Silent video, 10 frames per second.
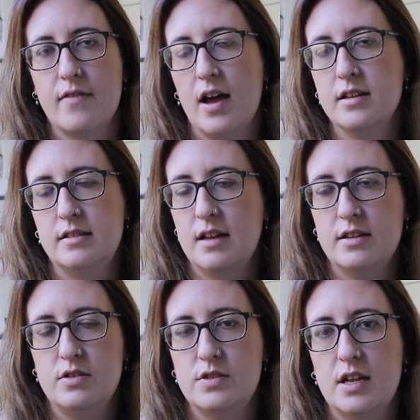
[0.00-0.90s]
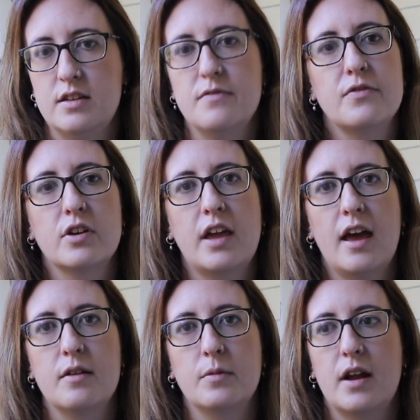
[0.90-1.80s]
I do tend to
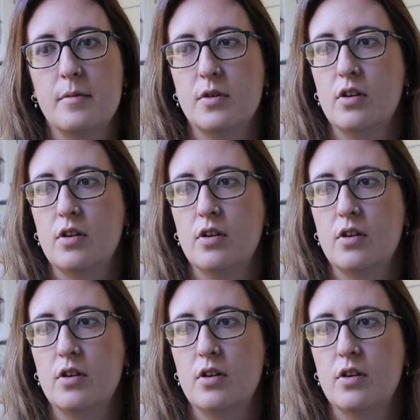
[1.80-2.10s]
forget when I'm